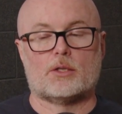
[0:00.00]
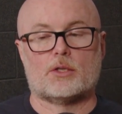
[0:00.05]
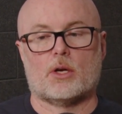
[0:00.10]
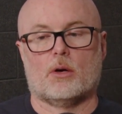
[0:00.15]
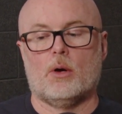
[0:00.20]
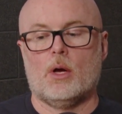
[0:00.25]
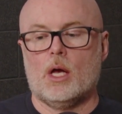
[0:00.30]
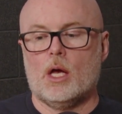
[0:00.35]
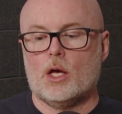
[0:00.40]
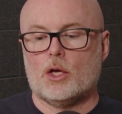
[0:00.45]

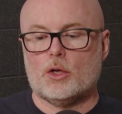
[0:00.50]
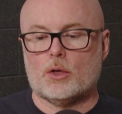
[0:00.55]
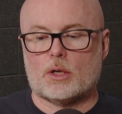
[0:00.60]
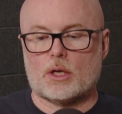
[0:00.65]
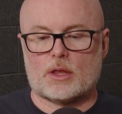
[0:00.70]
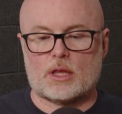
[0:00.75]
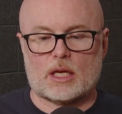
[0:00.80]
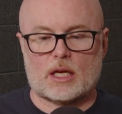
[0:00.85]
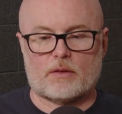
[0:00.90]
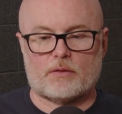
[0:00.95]
So you
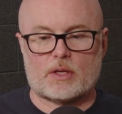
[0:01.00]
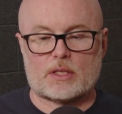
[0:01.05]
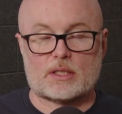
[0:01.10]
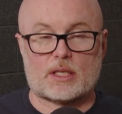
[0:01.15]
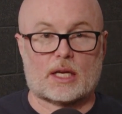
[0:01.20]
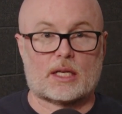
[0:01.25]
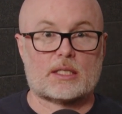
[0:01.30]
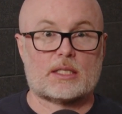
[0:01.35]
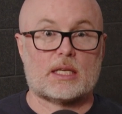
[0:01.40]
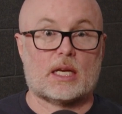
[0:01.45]
could think of this
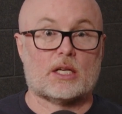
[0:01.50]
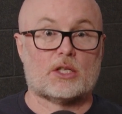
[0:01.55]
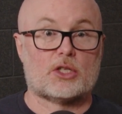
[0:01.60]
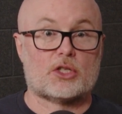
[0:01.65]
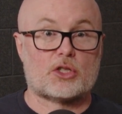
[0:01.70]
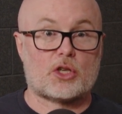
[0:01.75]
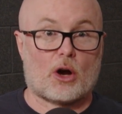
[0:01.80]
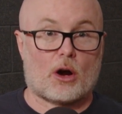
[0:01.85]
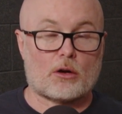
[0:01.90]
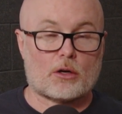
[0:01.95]
like, say, a
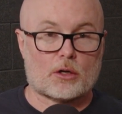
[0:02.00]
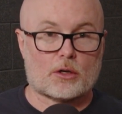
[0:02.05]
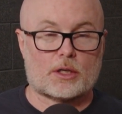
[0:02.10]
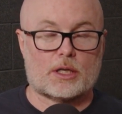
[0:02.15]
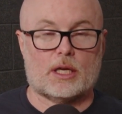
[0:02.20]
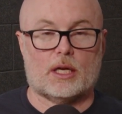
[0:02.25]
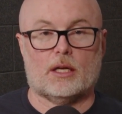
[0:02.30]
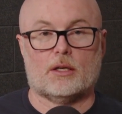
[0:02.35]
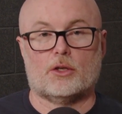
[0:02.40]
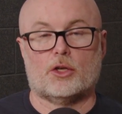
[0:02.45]
starter
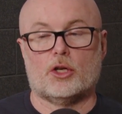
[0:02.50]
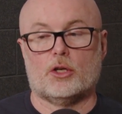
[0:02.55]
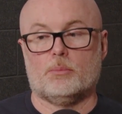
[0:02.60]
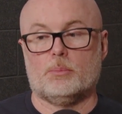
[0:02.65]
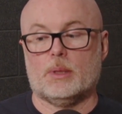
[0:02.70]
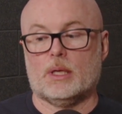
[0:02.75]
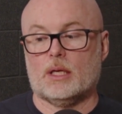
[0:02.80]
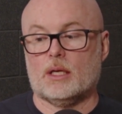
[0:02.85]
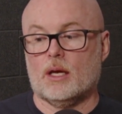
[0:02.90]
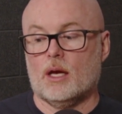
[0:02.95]
kit could
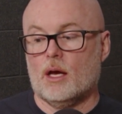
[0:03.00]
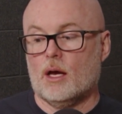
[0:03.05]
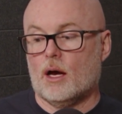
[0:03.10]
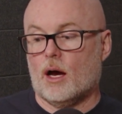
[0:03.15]
be